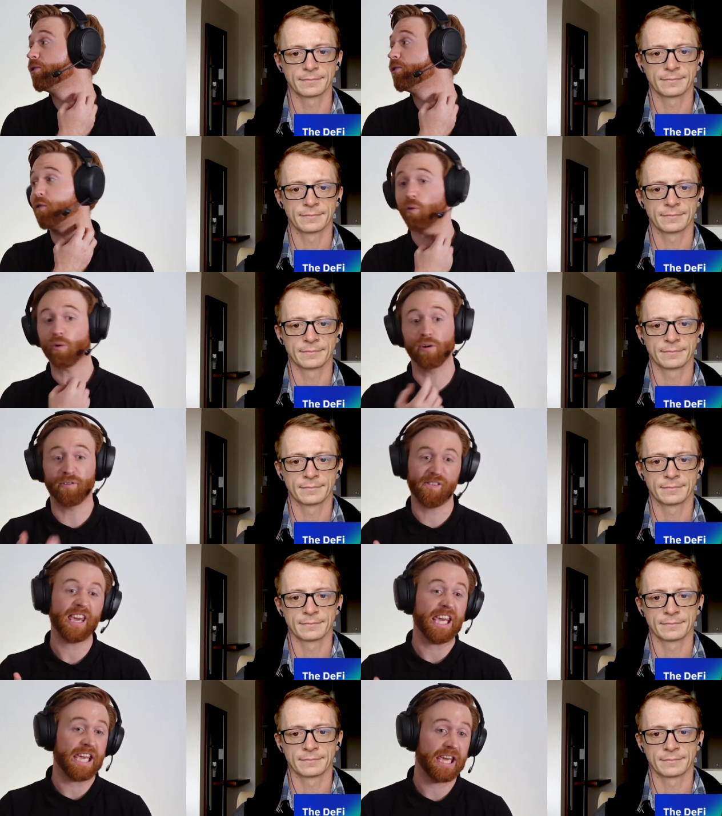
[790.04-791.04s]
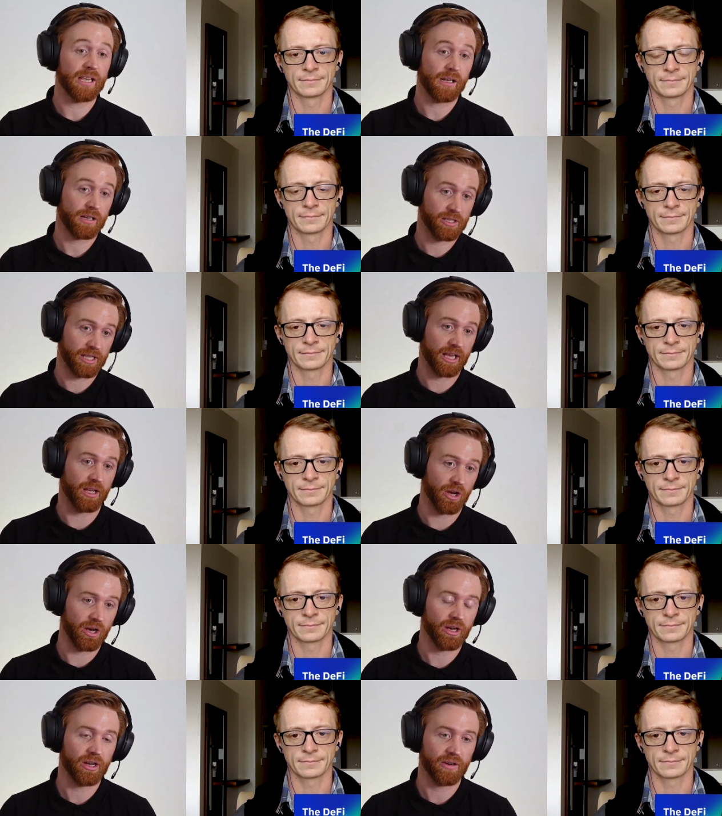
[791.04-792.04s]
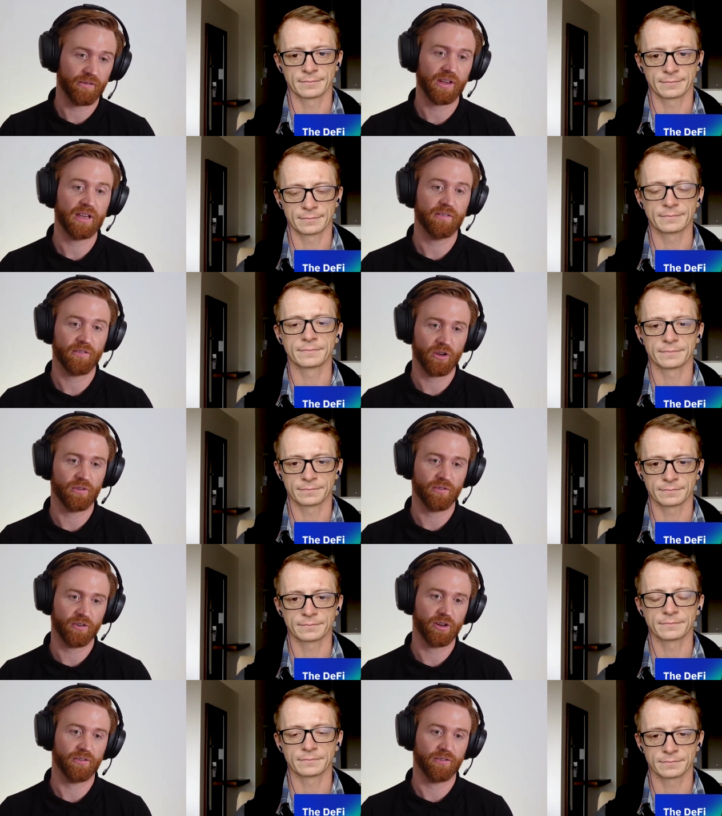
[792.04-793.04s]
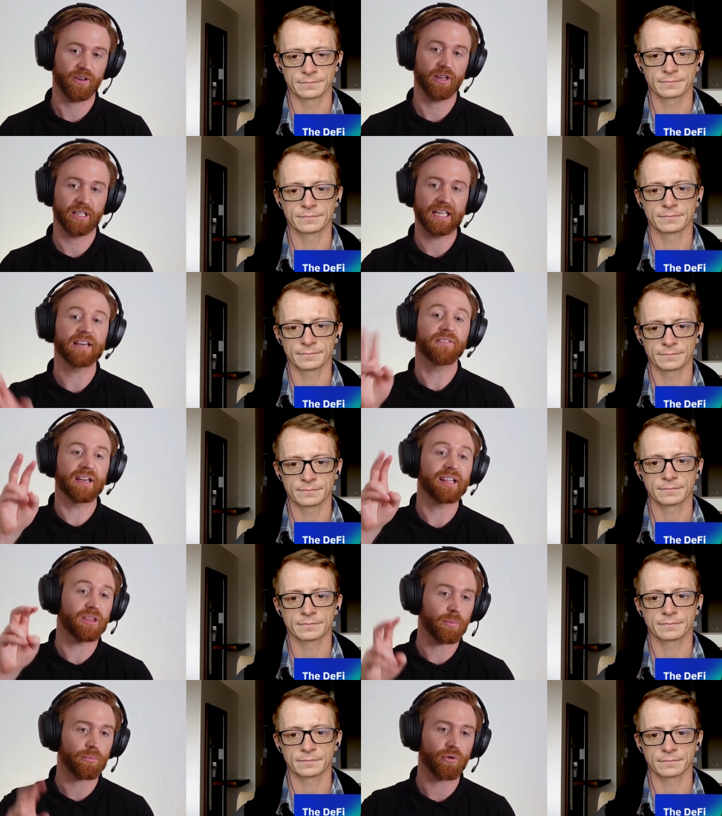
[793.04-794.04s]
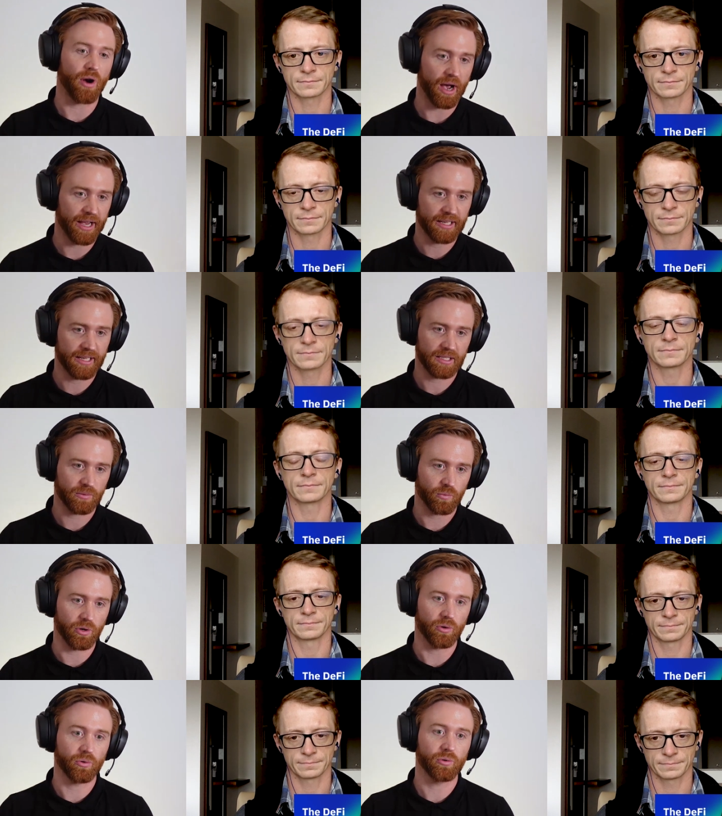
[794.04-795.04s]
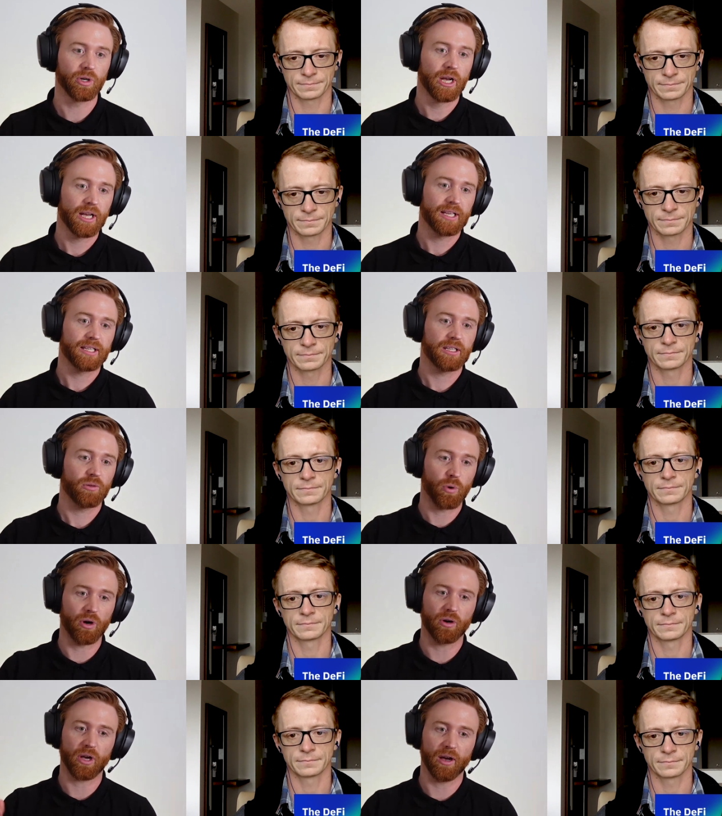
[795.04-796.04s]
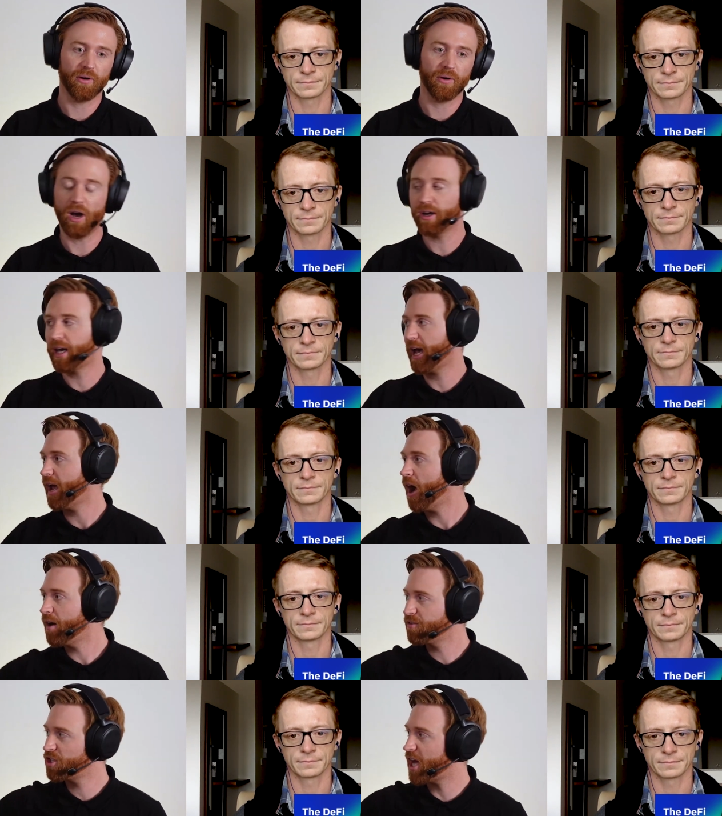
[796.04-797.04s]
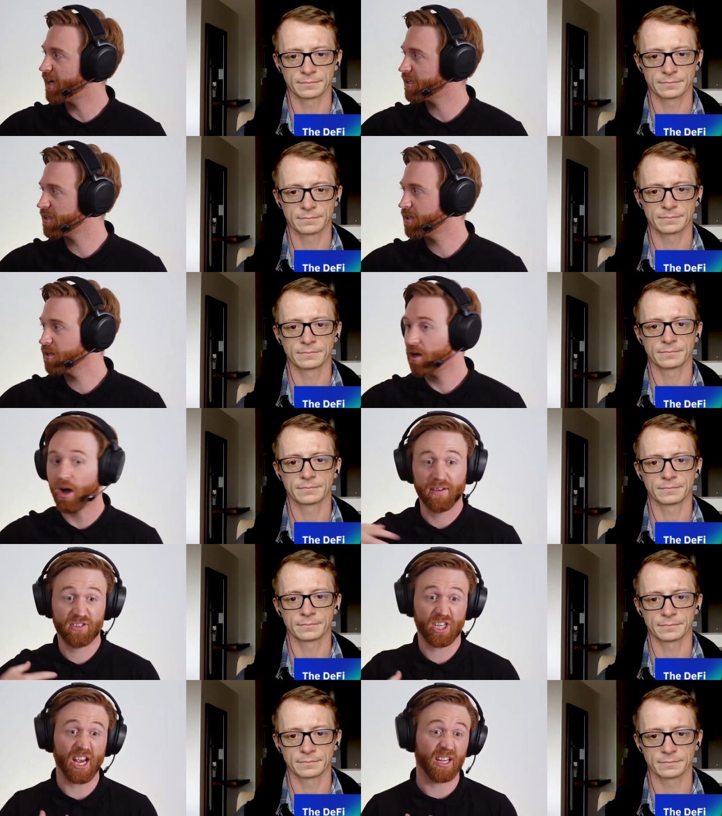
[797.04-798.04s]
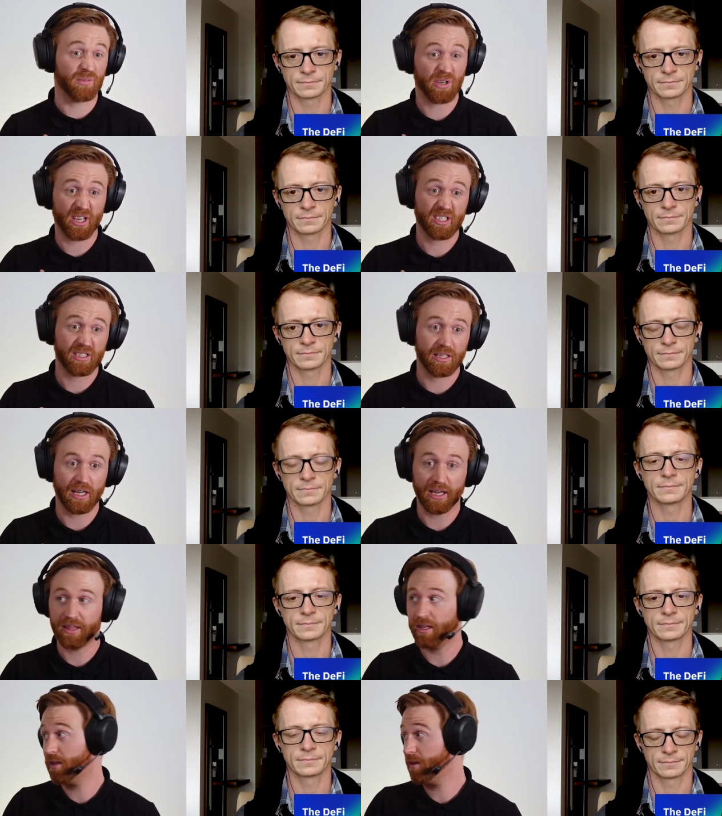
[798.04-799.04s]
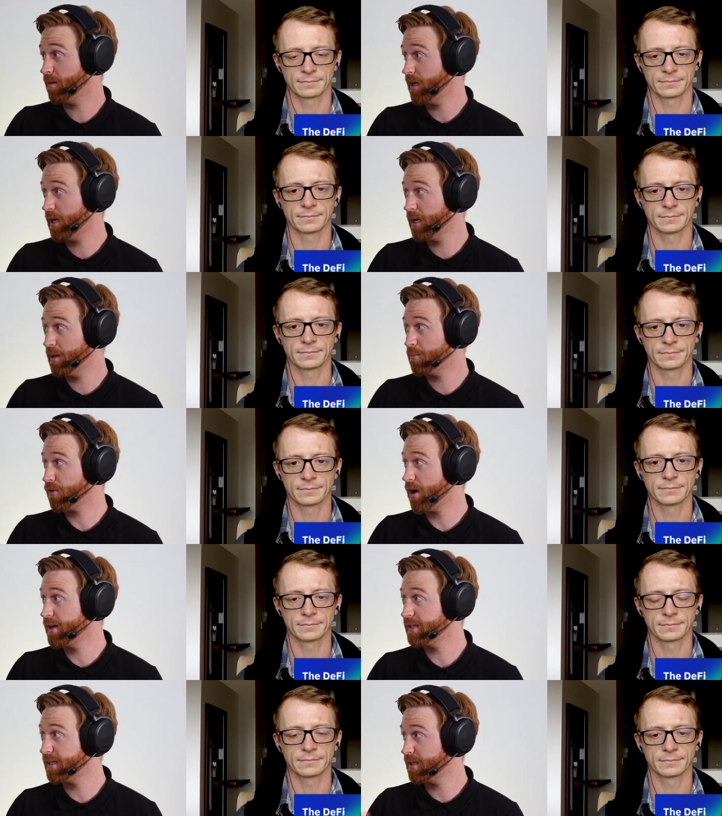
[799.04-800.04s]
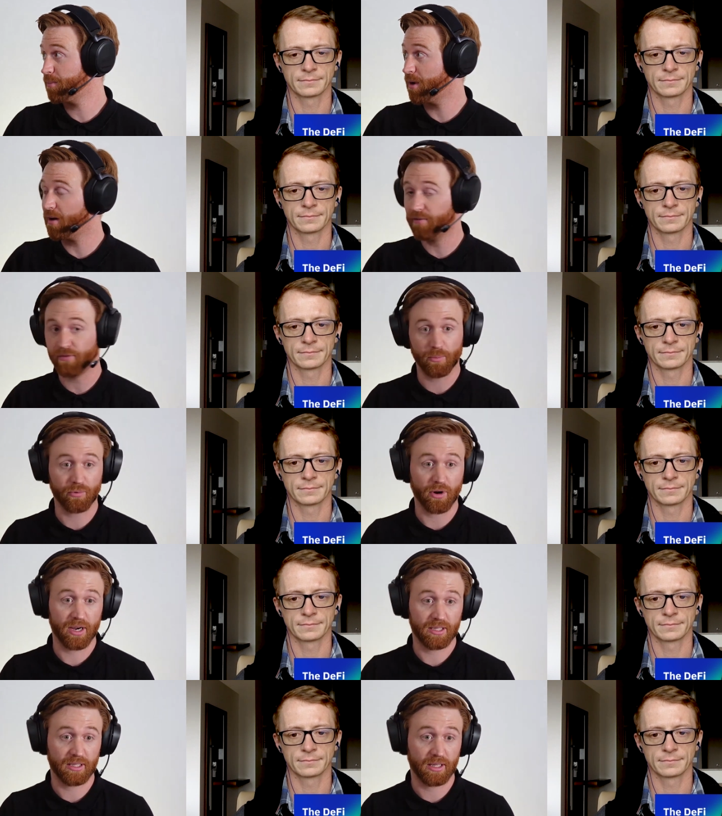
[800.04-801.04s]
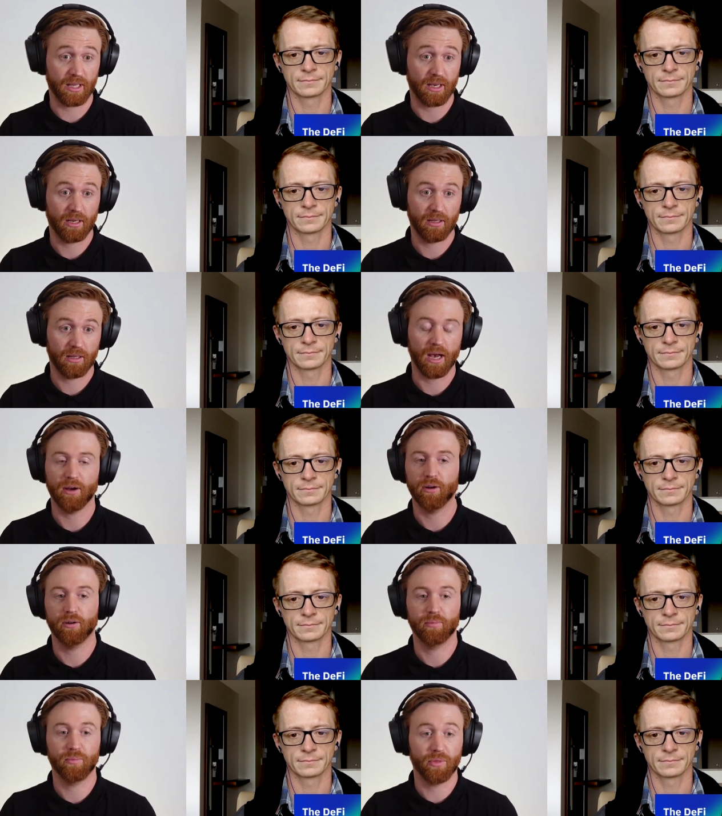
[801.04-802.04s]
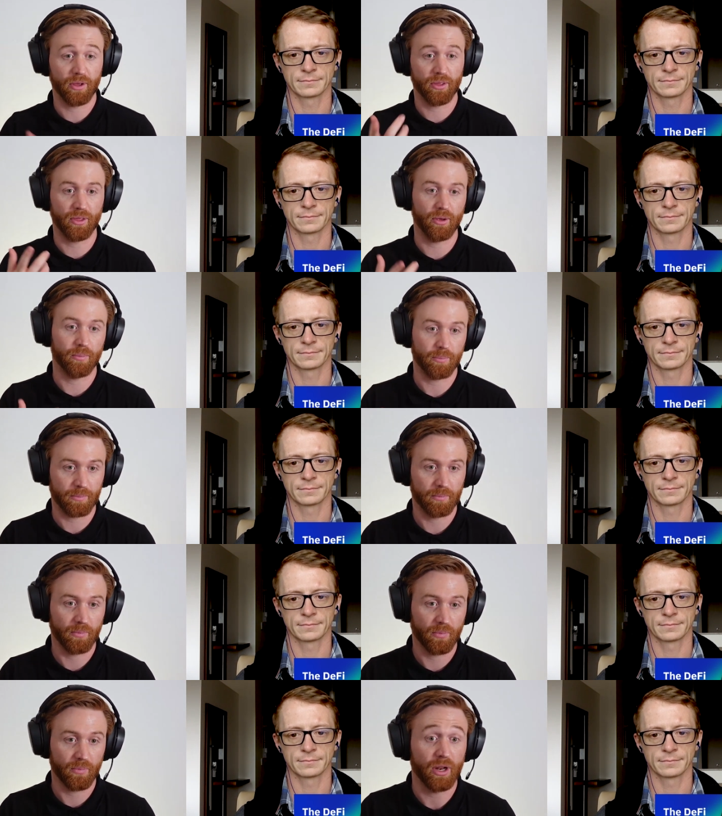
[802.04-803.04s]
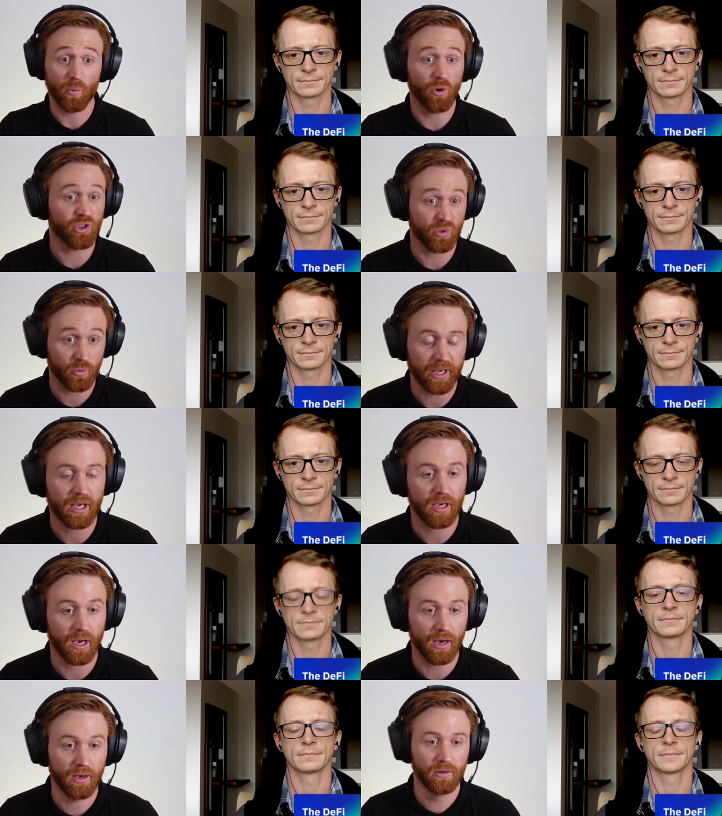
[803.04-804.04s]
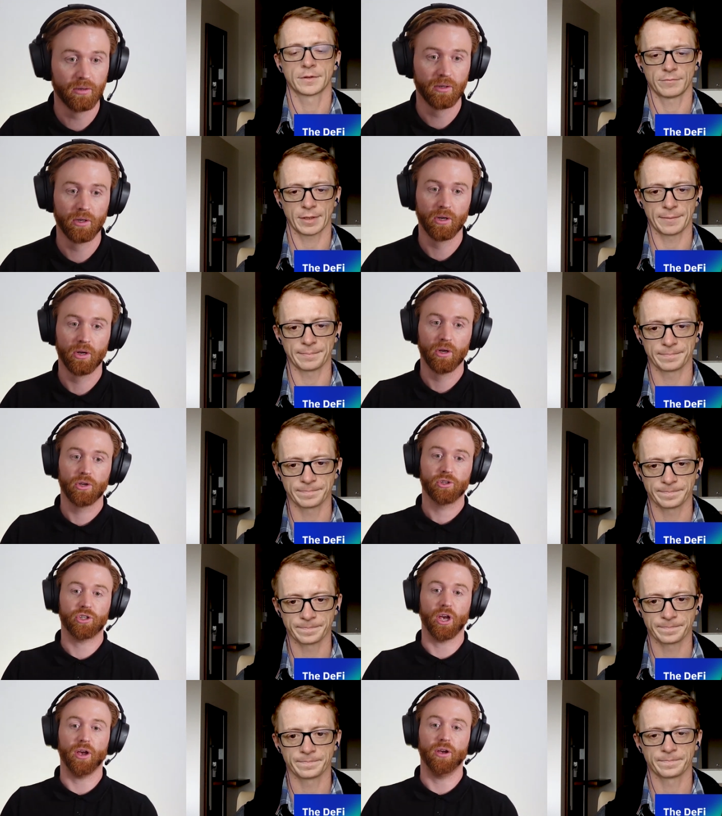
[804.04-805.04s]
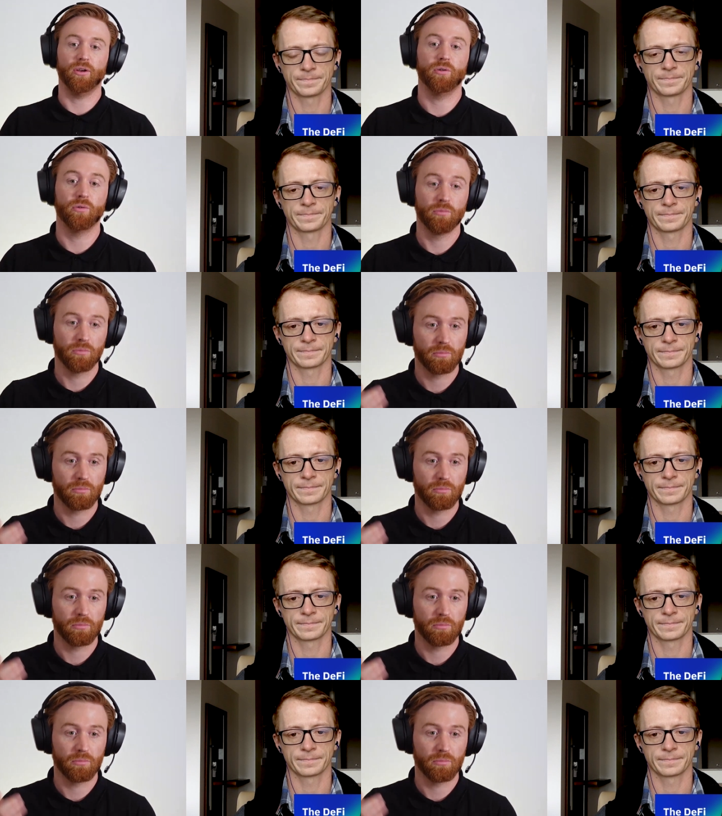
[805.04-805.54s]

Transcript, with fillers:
Speaker 1: for a fee because they're going to earn a fee for, for for giving the price will will go okay i've checked i've checked personally that the price is above the price that uh, that that that it was a week ago right. so